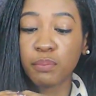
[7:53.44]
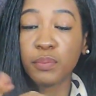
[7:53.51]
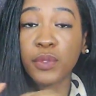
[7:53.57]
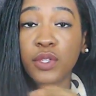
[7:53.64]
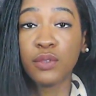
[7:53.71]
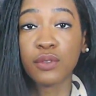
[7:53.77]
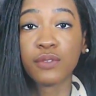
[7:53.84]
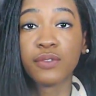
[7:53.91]

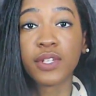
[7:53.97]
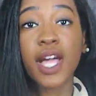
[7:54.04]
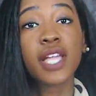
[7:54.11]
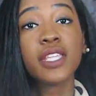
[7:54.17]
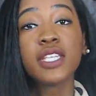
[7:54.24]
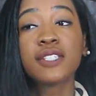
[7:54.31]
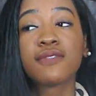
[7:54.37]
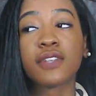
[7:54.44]
beautiful,
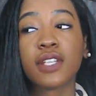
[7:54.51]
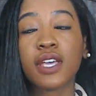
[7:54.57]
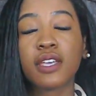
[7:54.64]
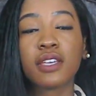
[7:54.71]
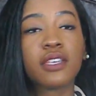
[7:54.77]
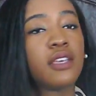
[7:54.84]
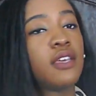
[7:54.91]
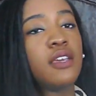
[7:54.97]
at least for
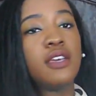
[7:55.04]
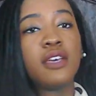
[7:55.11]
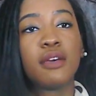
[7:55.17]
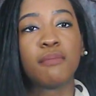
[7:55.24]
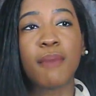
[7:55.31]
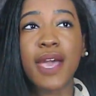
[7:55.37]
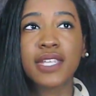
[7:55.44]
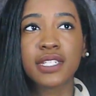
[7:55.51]
like
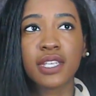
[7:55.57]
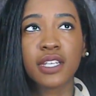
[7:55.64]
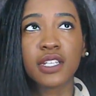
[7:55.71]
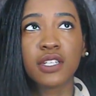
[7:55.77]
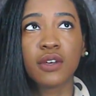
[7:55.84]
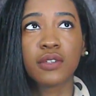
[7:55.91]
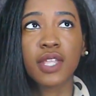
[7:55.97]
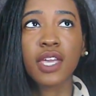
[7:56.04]
my skin
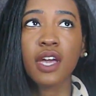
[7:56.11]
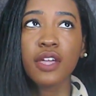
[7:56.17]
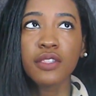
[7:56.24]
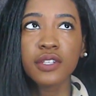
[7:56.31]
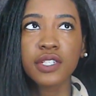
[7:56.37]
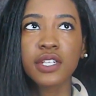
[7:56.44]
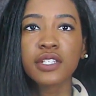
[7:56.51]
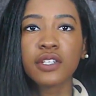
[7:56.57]
tone. Like
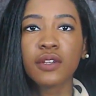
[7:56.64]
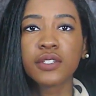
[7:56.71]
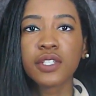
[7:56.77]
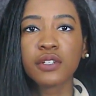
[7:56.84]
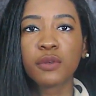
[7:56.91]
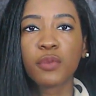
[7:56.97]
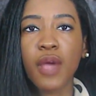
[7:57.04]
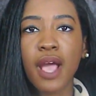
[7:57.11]
other skin tones,
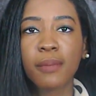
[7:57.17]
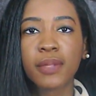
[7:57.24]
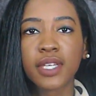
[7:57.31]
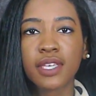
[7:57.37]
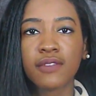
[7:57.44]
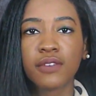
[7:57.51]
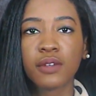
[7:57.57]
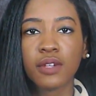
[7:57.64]
it'll probably
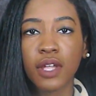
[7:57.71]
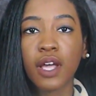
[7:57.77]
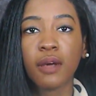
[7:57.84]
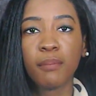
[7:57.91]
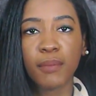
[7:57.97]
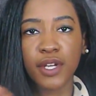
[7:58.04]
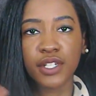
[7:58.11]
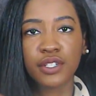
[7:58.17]
give you
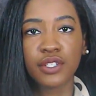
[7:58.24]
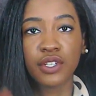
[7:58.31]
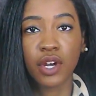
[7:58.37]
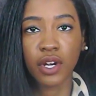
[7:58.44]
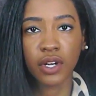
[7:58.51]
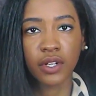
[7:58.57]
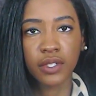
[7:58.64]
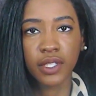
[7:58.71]
a much
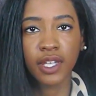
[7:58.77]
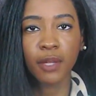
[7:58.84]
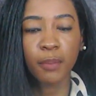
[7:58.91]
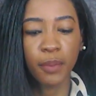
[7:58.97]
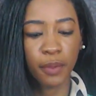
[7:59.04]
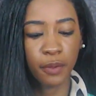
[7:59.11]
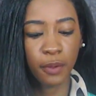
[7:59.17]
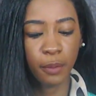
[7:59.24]
darker
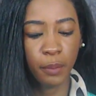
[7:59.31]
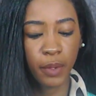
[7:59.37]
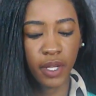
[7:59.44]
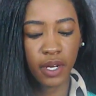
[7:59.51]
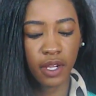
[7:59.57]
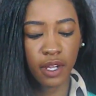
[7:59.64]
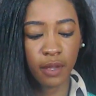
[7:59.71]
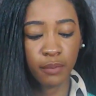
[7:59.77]
lip, but